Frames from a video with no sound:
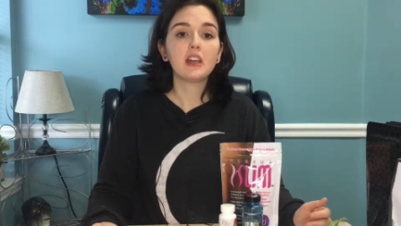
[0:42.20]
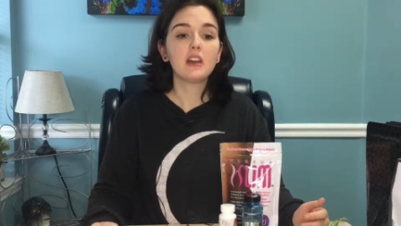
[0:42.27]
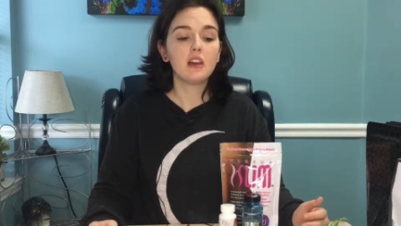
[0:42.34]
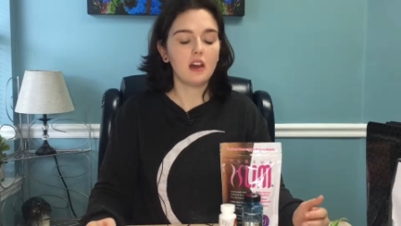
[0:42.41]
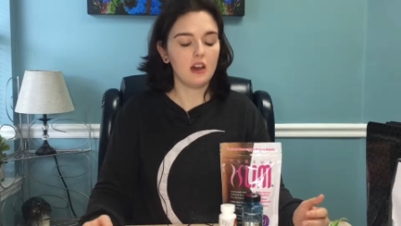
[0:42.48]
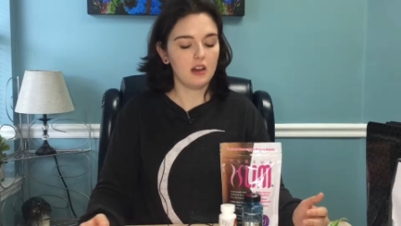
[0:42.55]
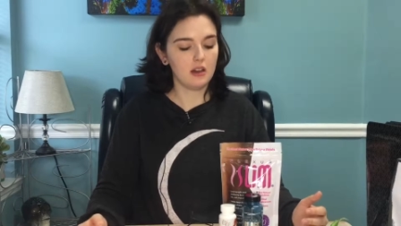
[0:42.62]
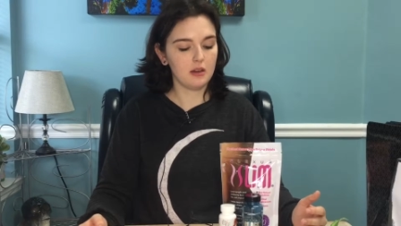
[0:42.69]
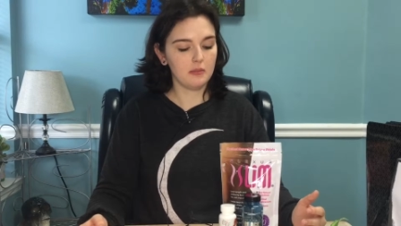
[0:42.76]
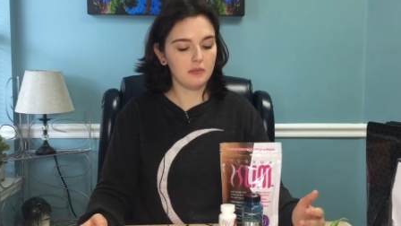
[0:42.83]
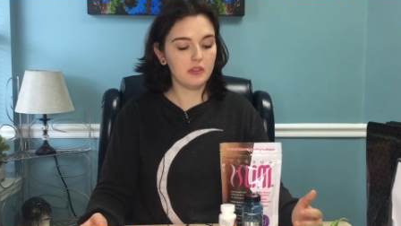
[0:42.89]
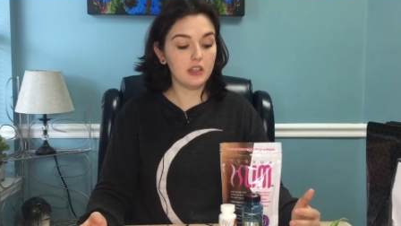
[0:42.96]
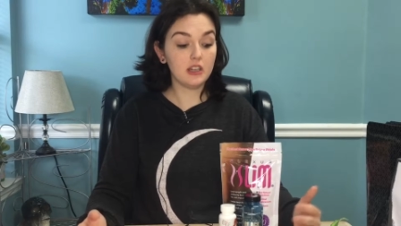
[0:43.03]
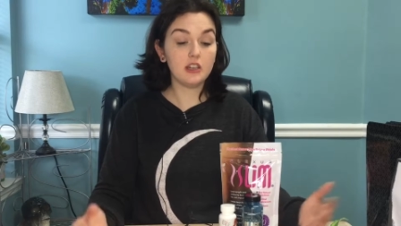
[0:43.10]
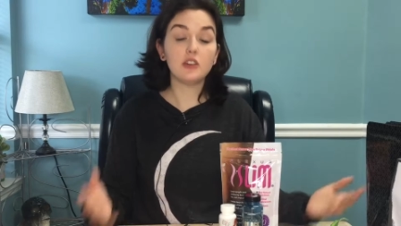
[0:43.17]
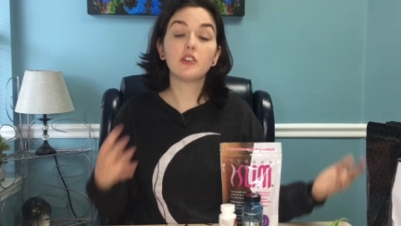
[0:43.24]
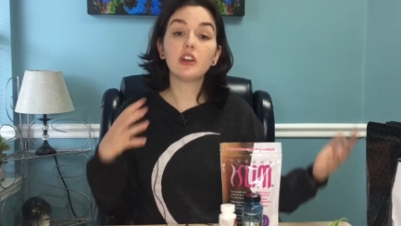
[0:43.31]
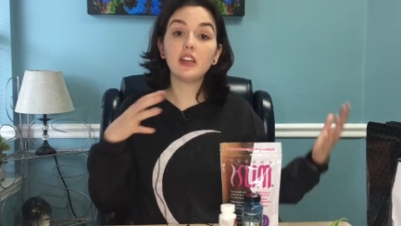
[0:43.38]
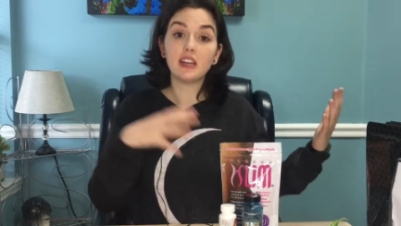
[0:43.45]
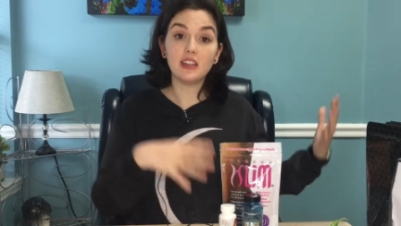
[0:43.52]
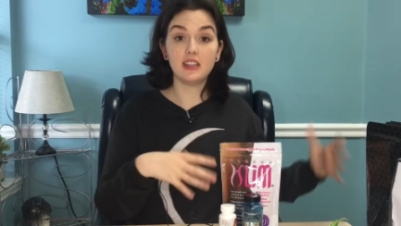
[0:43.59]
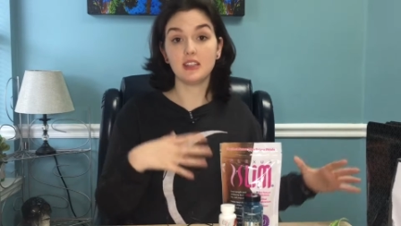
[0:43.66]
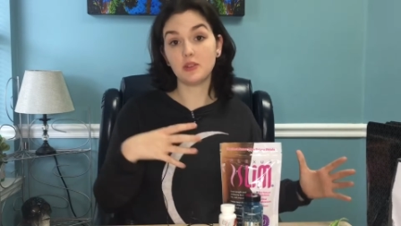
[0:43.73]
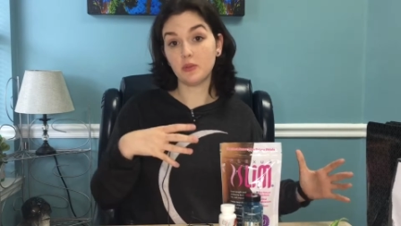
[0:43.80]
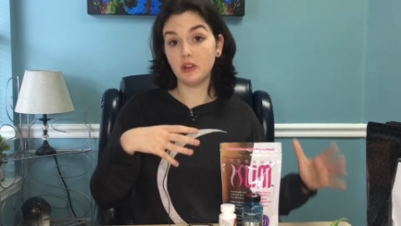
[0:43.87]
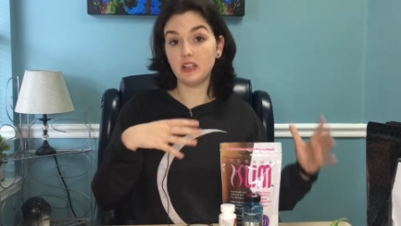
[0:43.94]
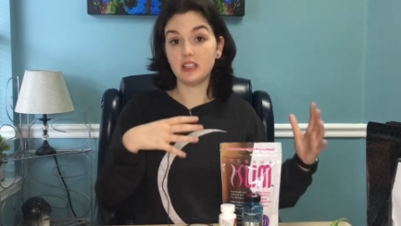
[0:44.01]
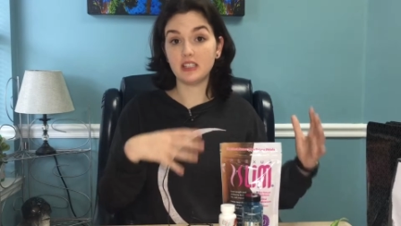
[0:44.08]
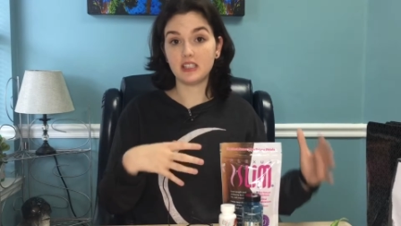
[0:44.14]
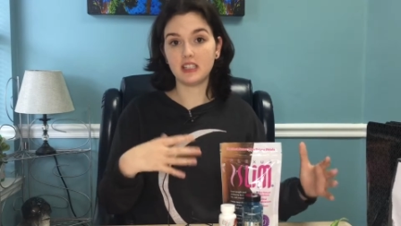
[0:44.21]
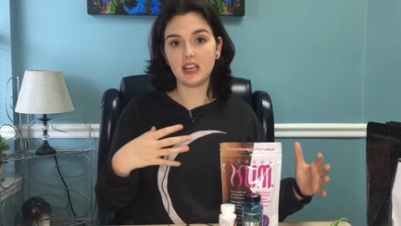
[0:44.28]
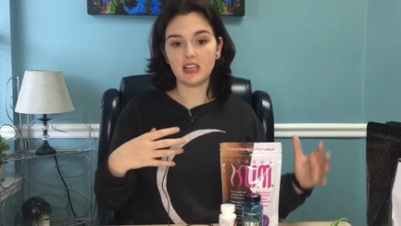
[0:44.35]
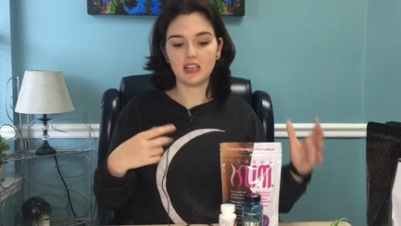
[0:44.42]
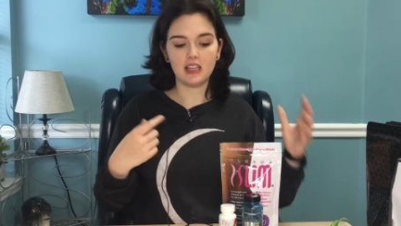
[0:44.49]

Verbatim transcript: Um, then you can get this one instead.